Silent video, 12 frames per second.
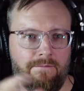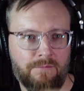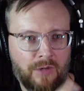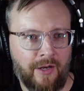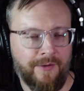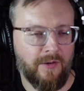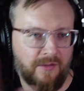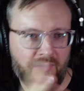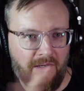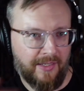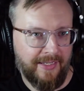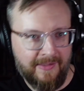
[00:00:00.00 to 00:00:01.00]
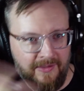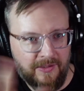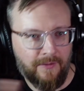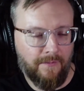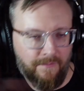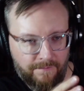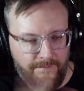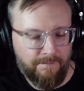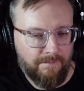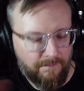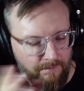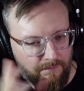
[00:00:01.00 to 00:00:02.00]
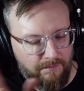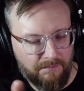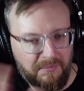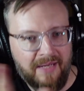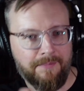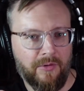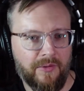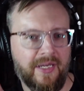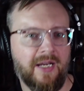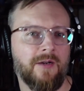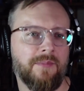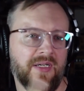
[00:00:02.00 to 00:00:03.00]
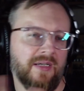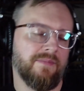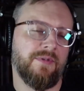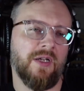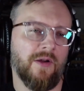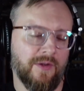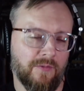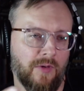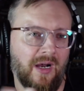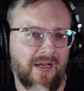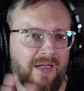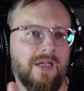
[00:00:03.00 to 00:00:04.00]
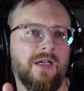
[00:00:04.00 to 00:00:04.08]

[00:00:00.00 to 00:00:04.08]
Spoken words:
other kinds of people there, but the rock,